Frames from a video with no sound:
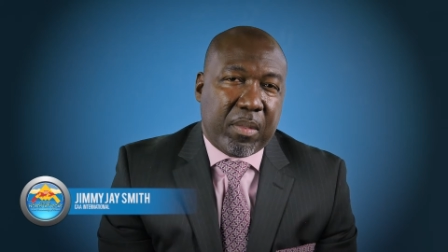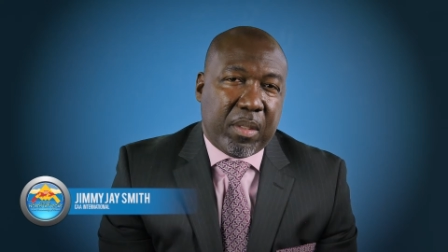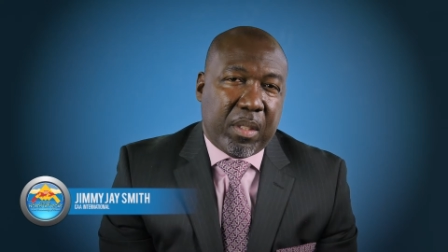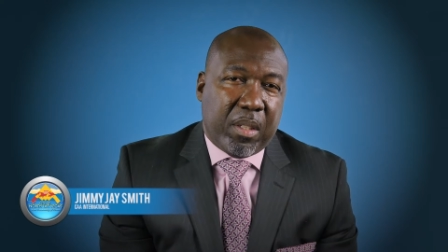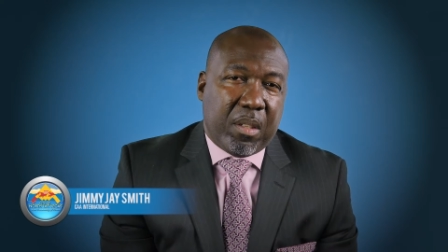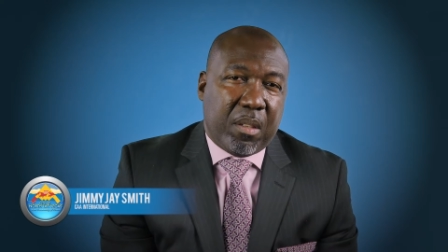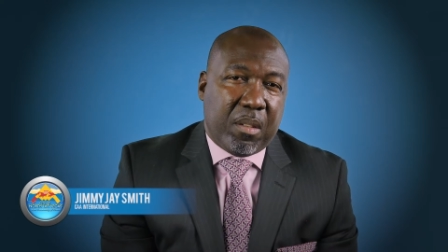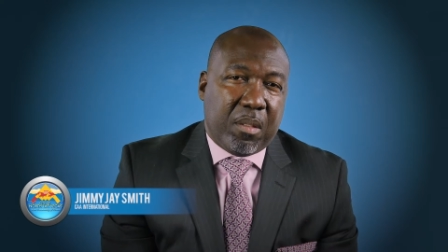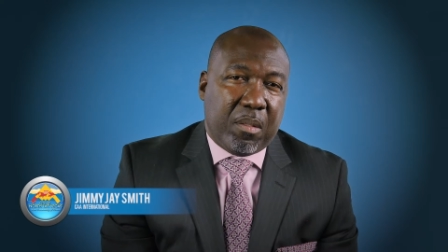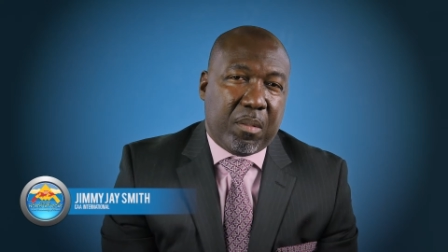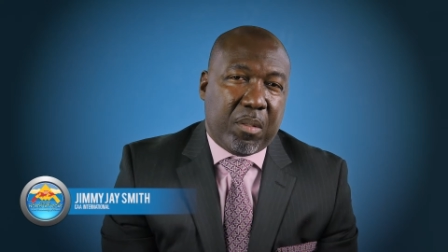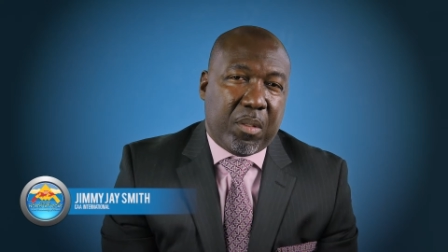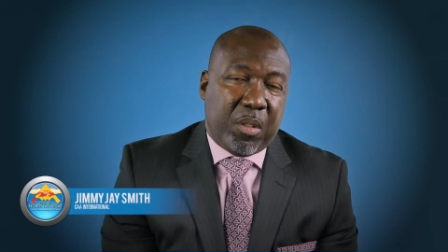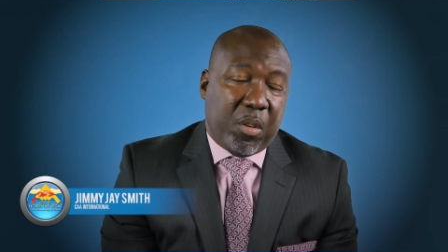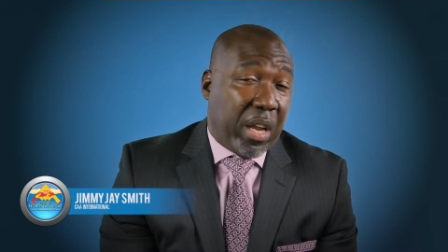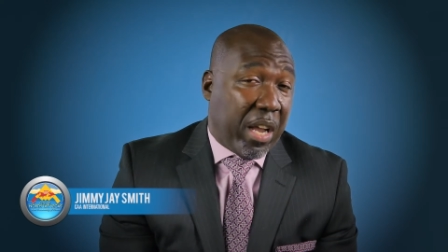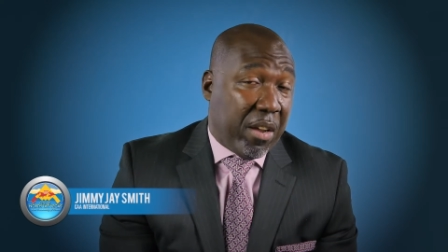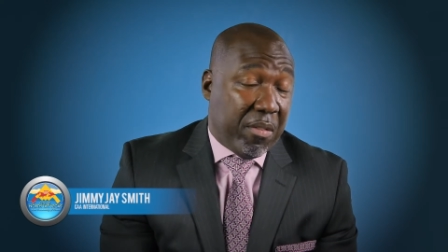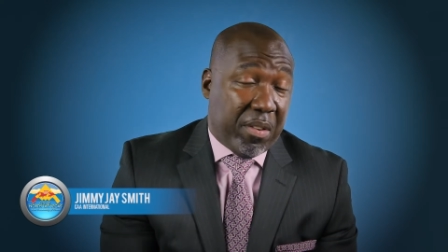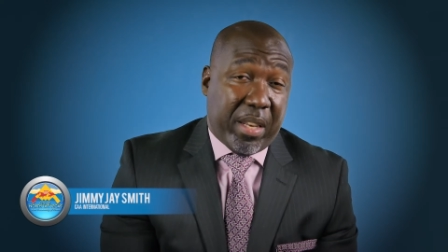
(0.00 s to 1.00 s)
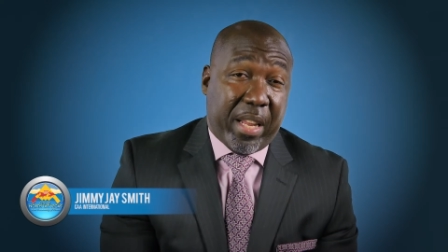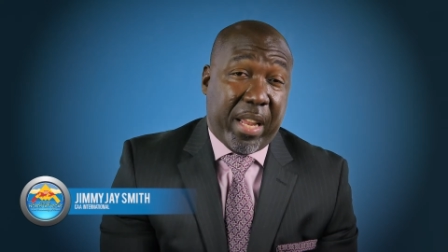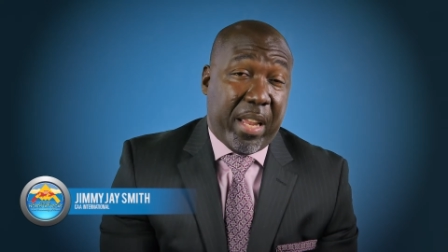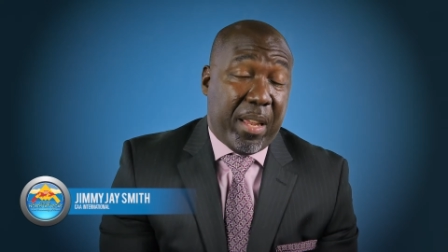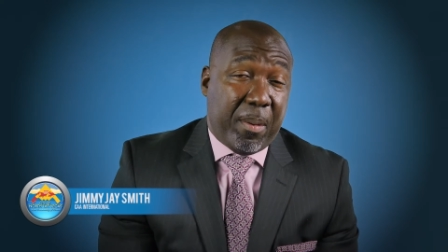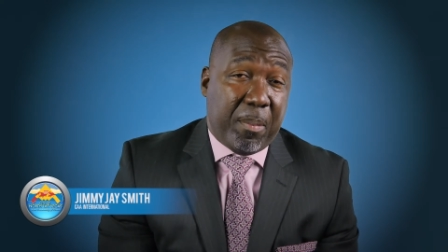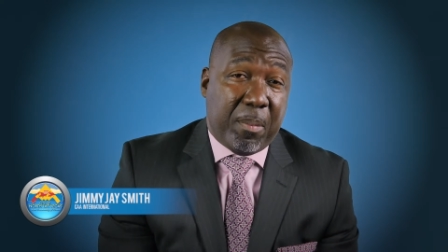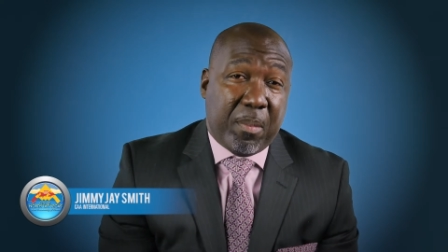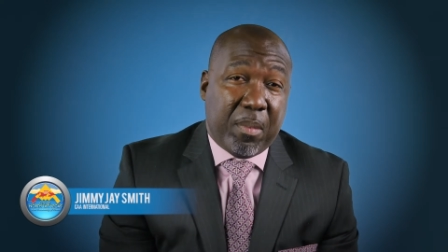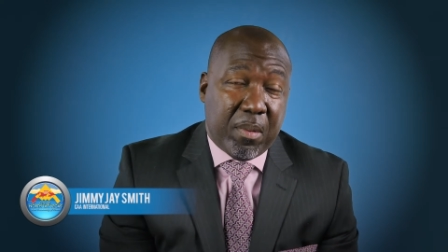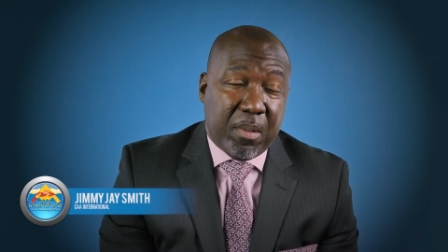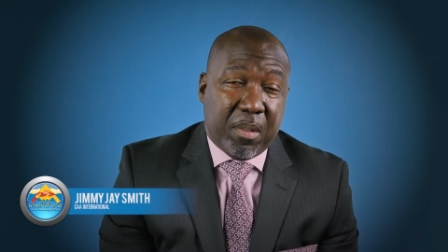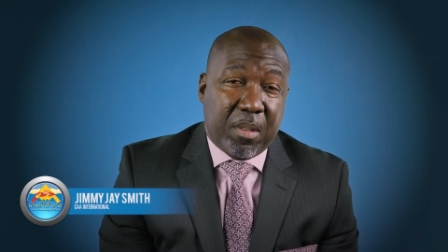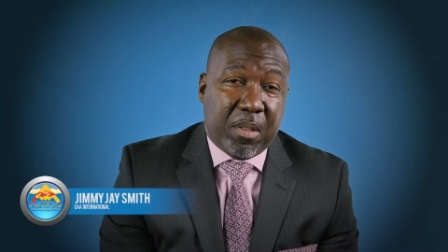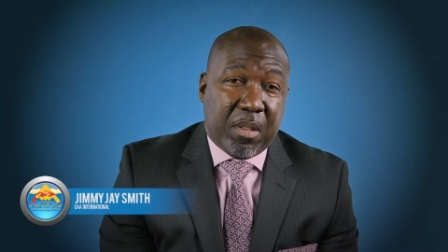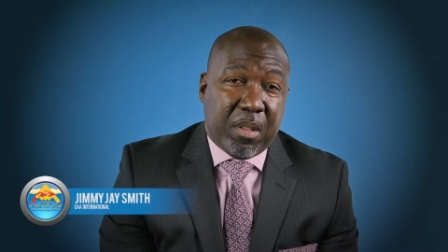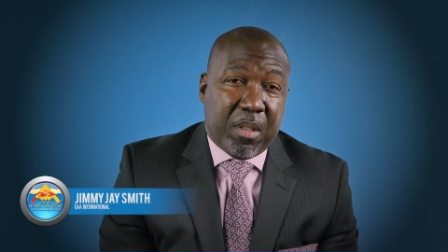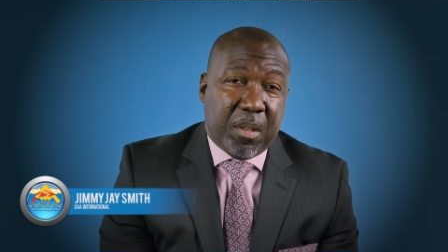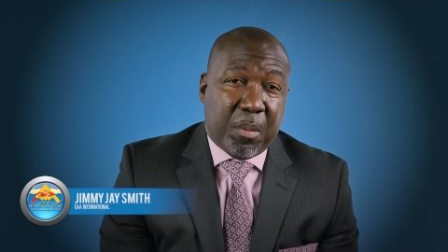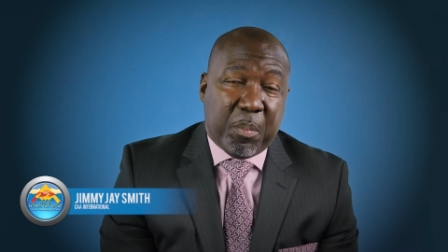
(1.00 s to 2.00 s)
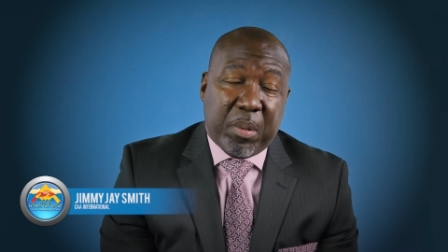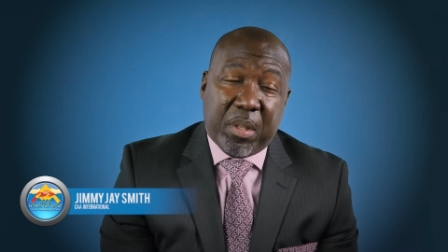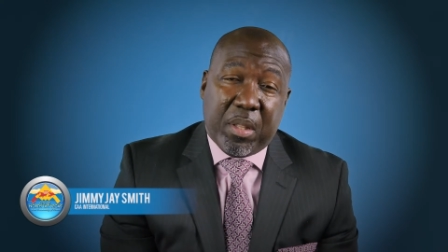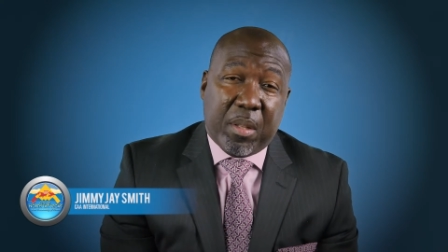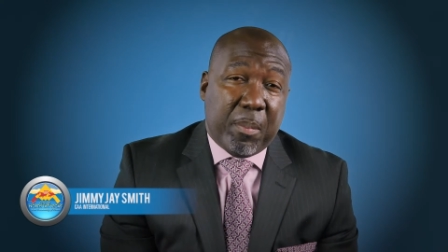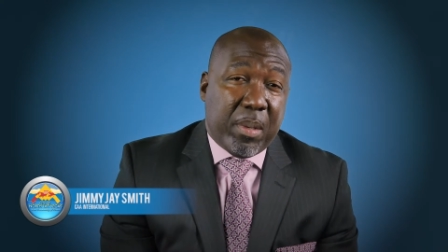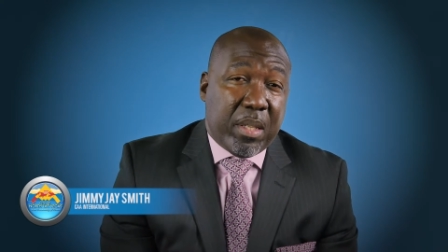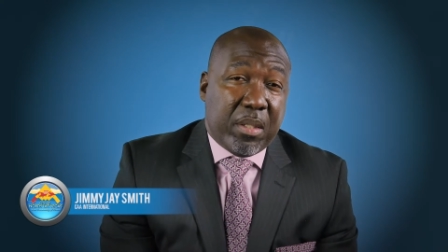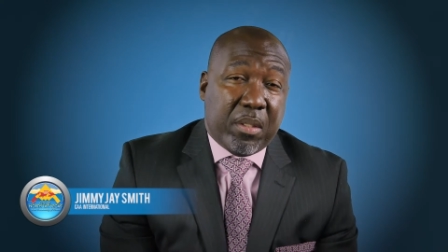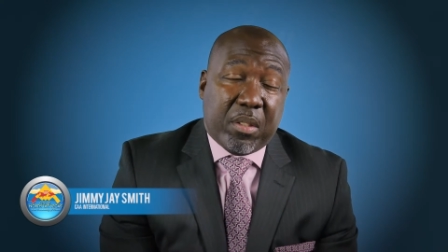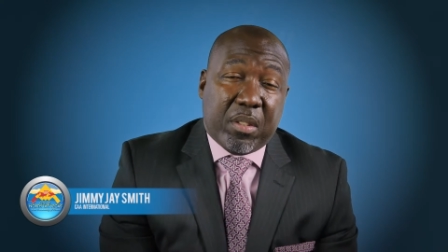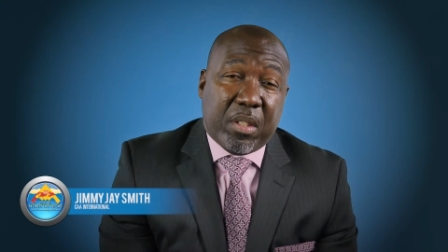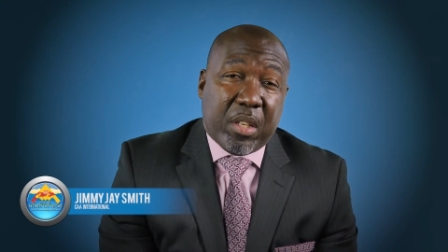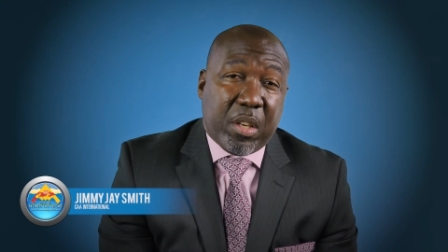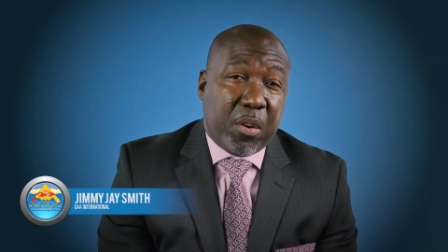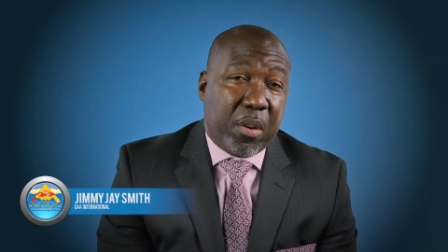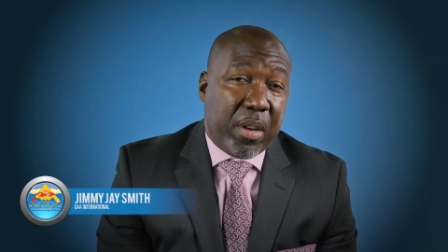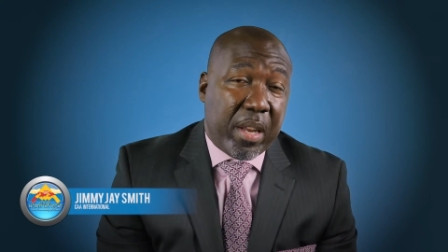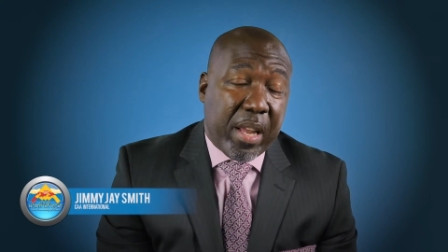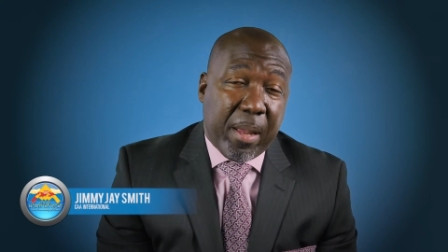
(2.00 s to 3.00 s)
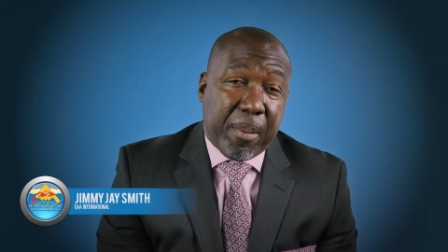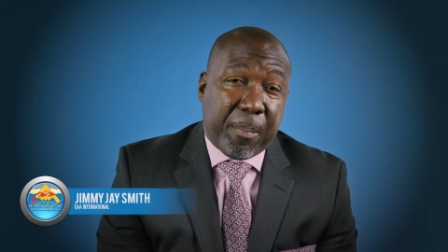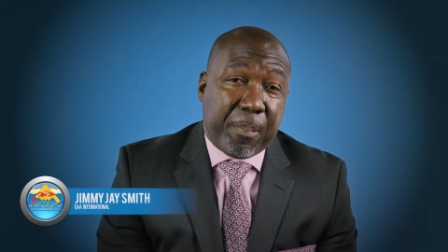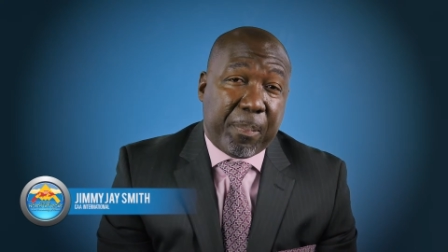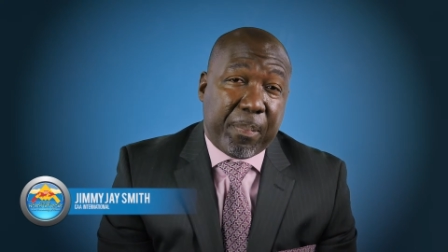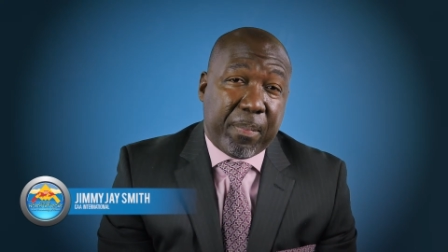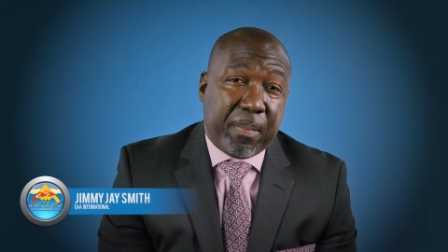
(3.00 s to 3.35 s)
You know, you have a name, put the business in your name.